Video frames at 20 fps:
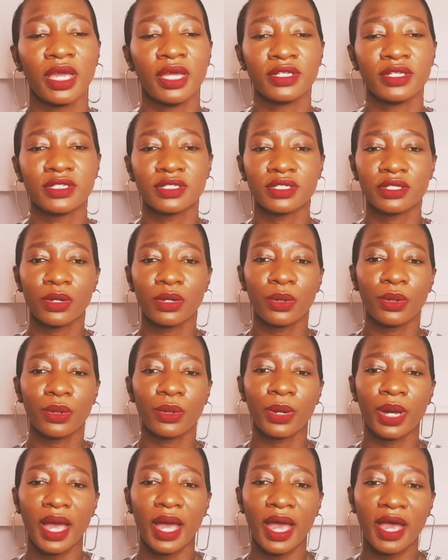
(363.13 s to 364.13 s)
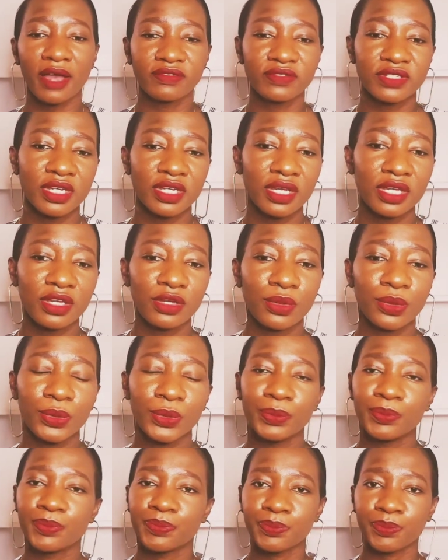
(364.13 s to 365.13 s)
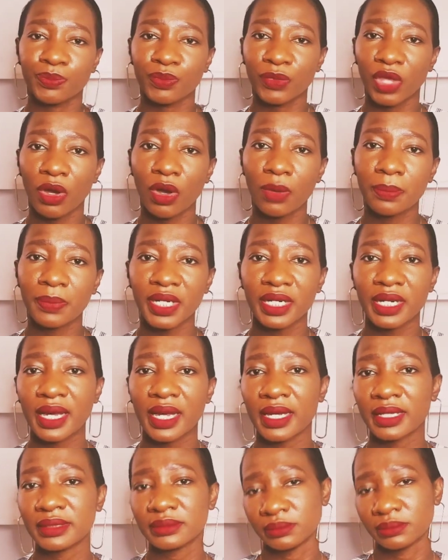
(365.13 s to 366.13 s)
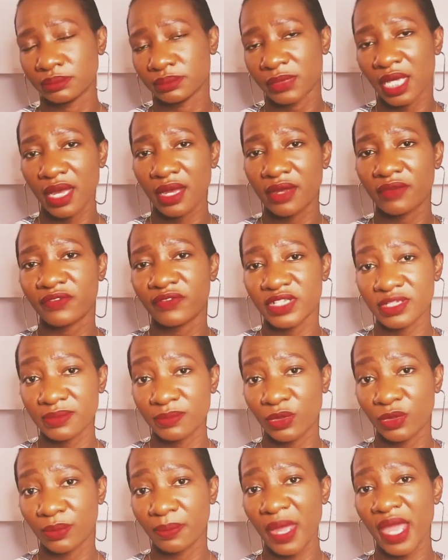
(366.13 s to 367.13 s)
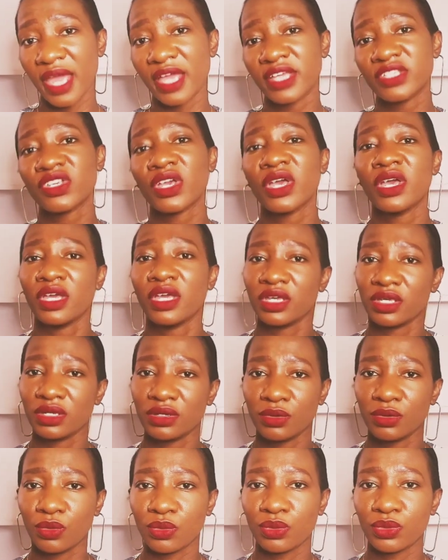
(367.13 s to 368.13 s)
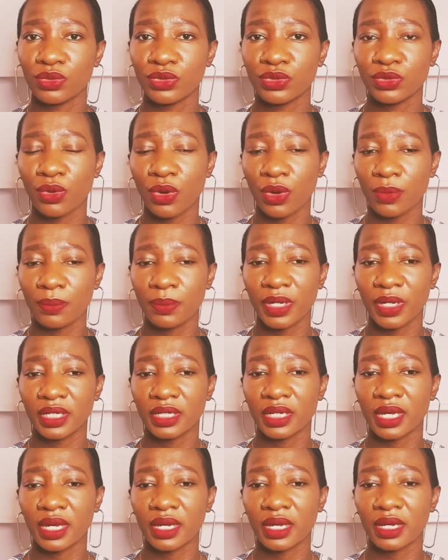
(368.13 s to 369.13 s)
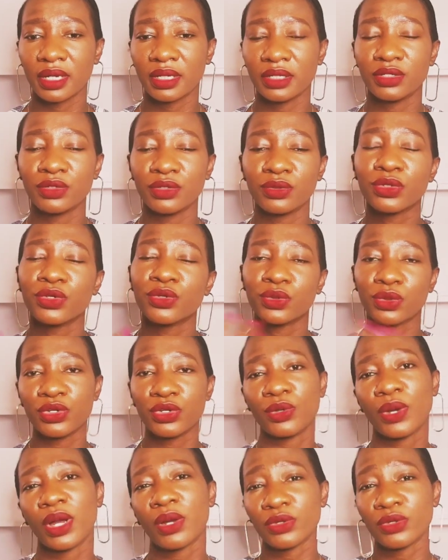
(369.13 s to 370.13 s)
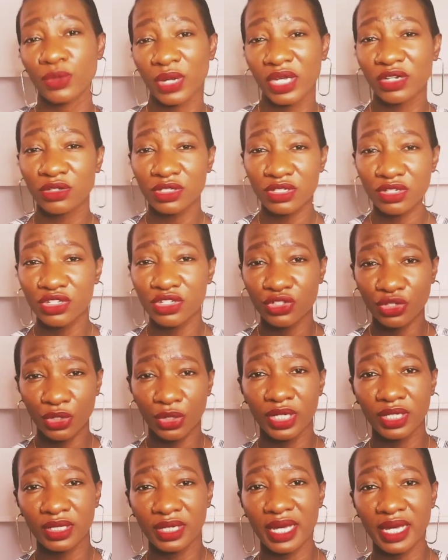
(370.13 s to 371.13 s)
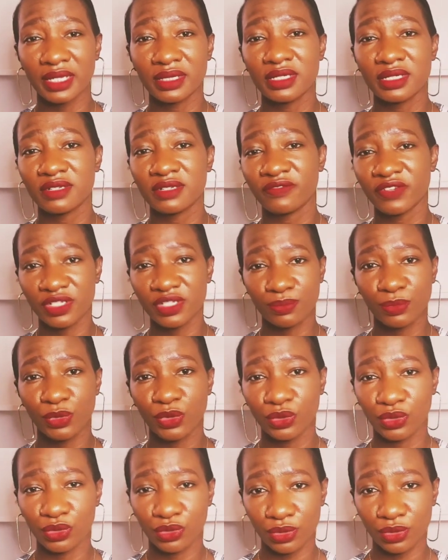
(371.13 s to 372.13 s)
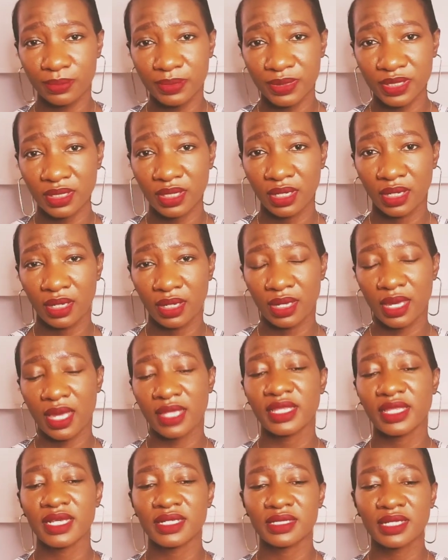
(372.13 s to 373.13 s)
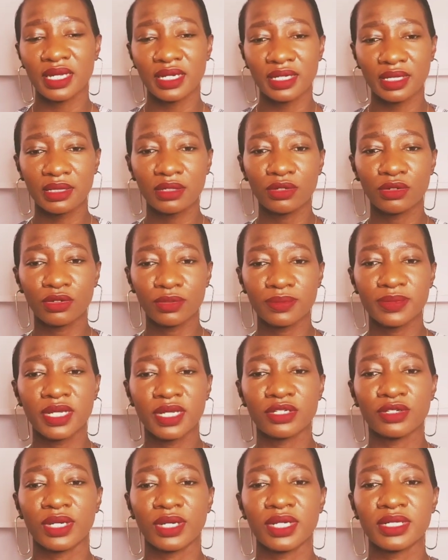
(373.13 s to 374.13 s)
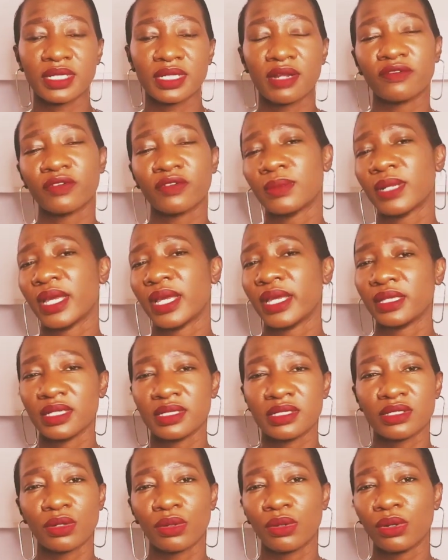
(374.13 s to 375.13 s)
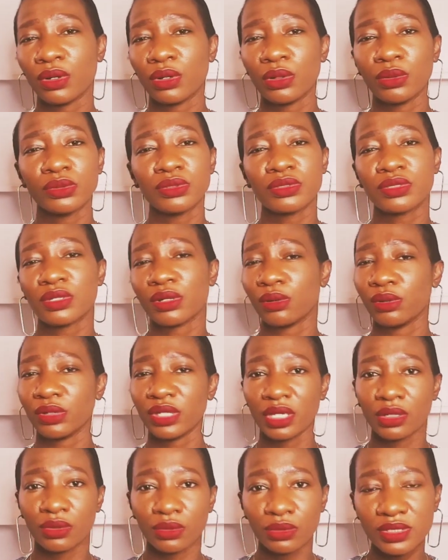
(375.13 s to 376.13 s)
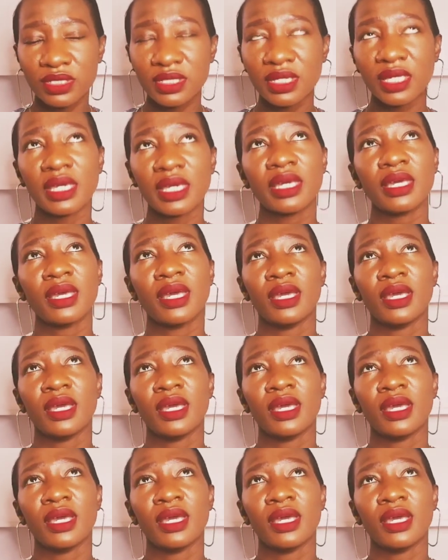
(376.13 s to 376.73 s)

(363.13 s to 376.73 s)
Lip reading: So after you open a Facebook page, you open you can also join like these Facebook groups. Yeah, there are certain groups that you can sell from, like the Soko Cool, Soko Nyeusi.